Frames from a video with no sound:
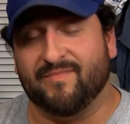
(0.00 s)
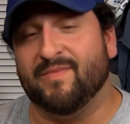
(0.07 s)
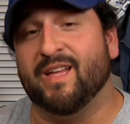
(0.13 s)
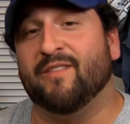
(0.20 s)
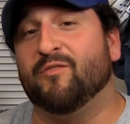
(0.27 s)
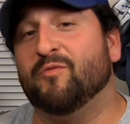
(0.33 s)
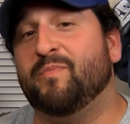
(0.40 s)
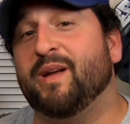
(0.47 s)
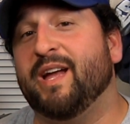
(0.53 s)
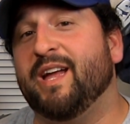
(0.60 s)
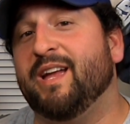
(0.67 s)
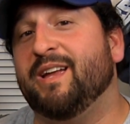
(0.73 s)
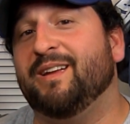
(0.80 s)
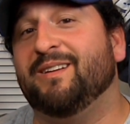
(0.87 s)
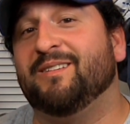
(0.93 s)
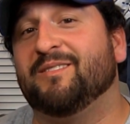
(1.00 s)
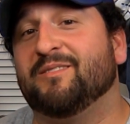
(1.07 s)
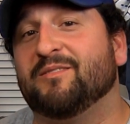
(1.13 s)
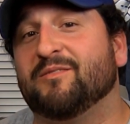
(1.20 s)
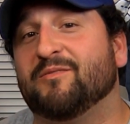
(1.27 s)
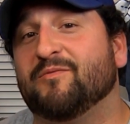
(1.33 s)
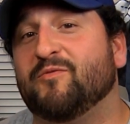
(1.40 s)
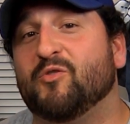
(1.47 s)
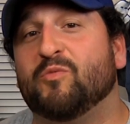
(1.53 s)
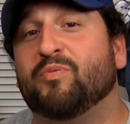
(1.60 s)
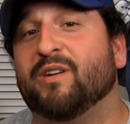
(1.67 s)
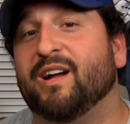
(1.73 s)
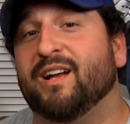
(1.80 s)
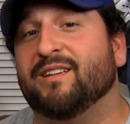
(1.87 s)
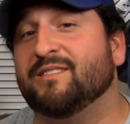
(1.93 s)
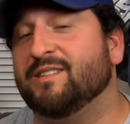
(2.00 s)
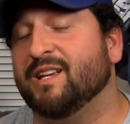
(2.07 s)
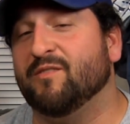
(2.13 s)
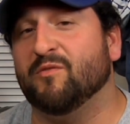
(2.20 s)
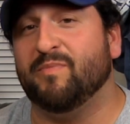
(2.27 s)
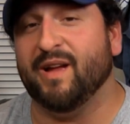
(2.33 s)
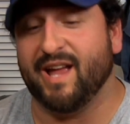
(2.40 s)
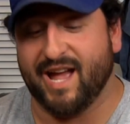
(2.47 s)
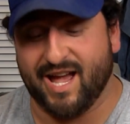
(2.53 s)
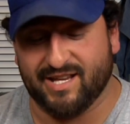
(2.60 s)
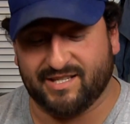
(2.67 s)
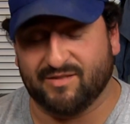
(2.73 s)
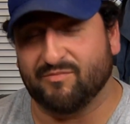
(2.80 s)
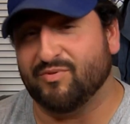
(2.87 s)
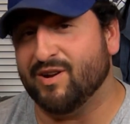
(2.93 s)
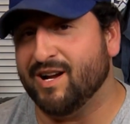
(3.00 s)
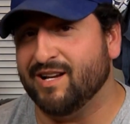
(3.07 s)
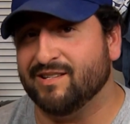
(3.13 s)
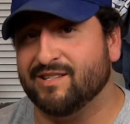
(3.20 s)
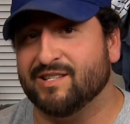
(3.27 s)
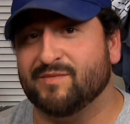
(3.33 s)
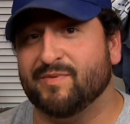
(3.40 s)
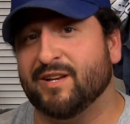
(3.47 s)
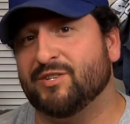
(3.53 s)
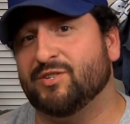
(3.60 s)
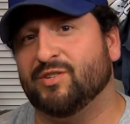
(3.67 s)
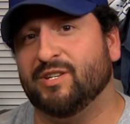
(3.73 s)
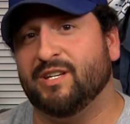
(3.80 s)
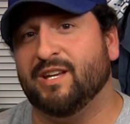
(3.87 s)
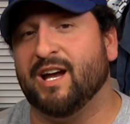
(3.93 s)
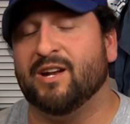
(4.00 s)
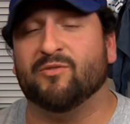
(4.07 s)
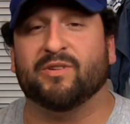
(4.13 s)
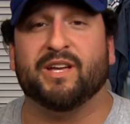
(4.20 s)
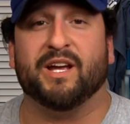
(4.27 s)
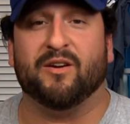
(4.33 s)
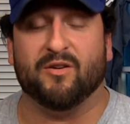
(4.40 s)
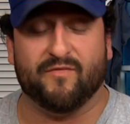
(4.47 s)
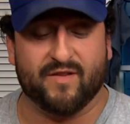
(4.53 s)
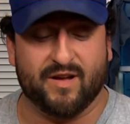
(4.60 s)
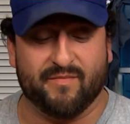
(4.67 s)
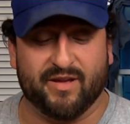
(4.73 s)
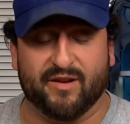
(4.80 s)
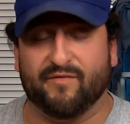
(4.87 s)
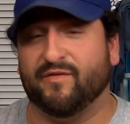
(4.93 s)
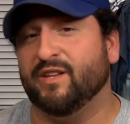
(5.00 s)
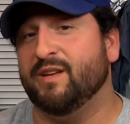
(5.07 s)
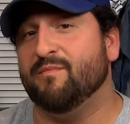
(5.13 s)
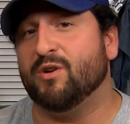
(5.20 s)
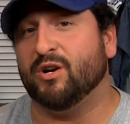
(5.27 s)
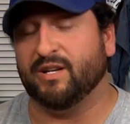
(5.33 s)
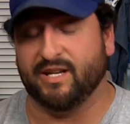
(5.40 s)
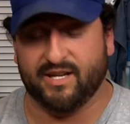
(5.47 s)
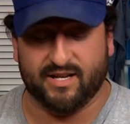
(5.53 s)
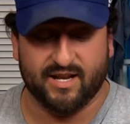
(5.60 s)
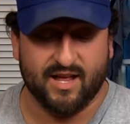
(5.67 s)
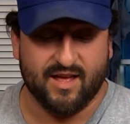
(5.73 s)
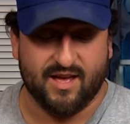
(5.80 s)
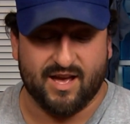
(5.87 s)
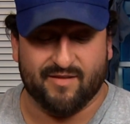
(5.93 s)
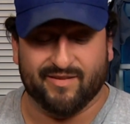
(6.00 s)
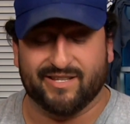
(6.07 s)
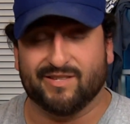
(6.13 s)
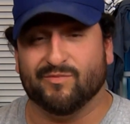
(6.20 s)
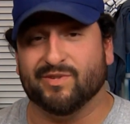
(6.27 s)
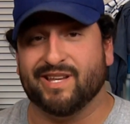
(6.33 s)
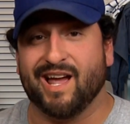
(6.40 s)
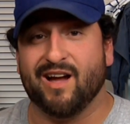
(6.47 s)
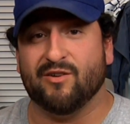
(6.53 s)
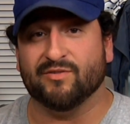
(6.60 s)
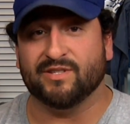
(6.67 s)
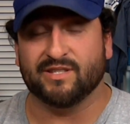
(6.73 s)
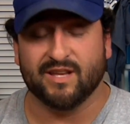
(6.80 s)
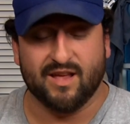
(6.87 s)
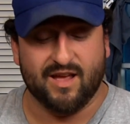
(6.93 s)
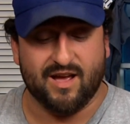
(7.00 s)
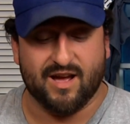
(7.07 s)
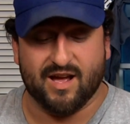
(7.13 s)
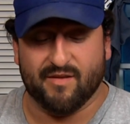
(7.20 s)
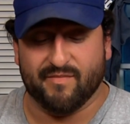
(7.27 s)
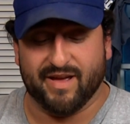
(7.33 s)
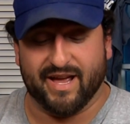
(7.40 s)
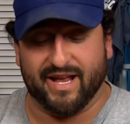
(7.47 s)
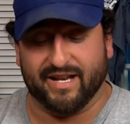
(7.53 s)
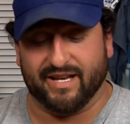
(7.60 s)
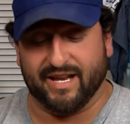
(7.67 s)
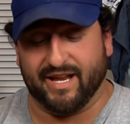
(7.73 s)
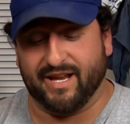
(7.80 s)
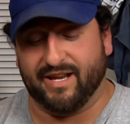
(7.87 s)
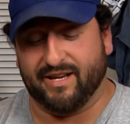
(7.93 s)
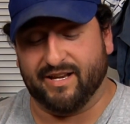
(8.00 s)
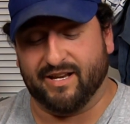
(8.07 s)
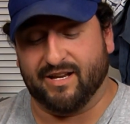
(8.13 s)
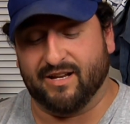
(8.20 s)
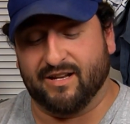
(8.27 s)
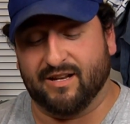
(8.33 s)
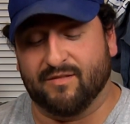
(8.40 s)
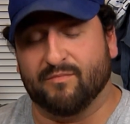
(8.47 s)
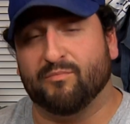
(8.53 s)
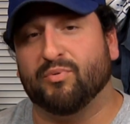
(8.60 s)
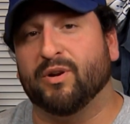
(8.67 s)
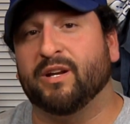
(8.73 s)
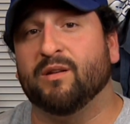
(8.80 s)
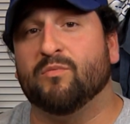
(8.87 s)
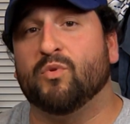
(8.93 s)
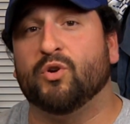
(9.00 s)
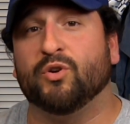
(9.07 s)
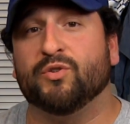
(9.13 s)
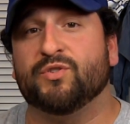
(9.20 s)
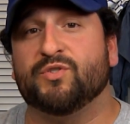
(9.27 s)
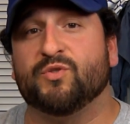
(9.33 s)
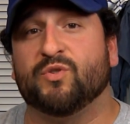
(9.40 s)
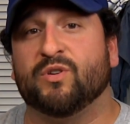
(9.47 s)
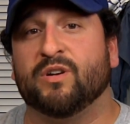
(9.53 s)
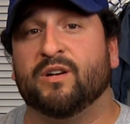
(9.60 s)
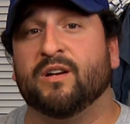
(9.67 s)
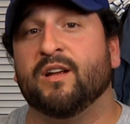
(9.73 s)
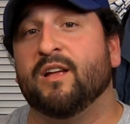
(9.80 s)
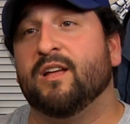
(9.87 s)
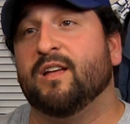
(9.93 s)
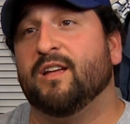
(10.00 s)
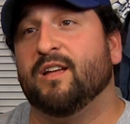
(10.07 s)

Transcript: Never pay full price. Never pay asking price. Especially, I don't care if I'm at a flea market, I'm at someone's house, I'm at a brick and mortar store.